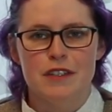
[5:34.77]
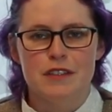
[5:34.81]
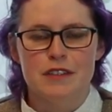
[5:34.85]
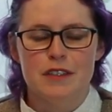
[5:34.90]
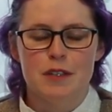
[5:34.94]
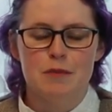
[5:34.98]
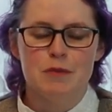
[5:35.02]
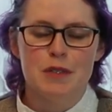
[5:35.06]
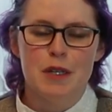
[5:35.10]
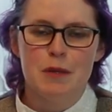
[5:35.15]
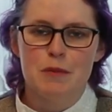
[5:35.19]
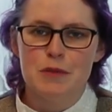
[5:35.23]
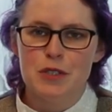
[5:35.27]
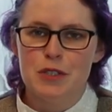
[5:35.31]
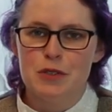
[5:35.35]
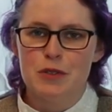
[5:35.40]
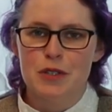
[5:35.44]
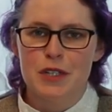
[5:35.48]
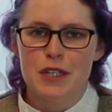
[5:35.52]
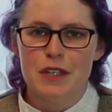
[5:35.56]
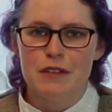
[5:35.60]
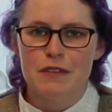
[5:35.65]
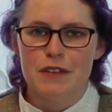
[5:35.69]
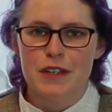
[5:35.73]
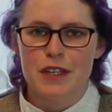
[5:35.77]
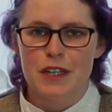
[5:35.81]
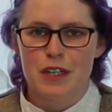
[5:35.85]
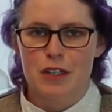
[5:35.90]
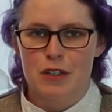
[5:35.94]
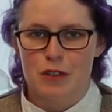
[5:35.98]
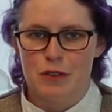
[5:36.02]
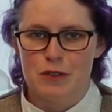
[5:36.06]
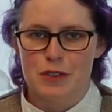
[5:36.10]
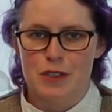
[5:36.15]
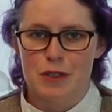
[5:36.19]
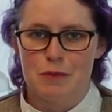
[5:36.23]
Sometimes you can even get
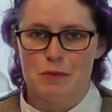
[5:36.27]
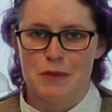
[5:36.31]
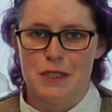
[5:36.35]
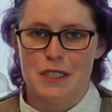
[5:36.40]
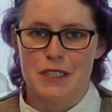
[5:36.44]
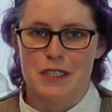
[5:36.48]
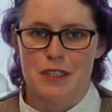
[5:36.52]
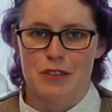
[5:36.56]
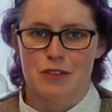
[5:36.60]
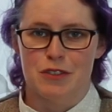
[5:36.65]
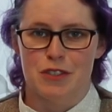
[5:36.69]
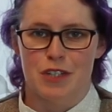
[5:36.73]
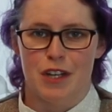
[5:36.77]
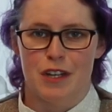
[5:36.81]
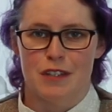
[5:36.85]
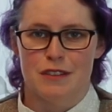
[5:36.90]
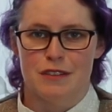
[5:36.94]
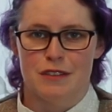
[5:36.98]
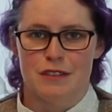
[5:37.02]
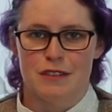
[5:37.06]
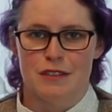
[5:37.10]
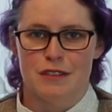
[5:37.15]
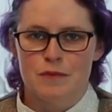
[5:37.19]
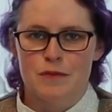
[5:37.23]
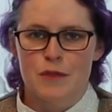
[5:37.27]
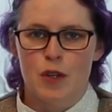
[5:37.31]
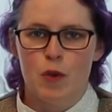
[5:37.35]
close-up detail shots.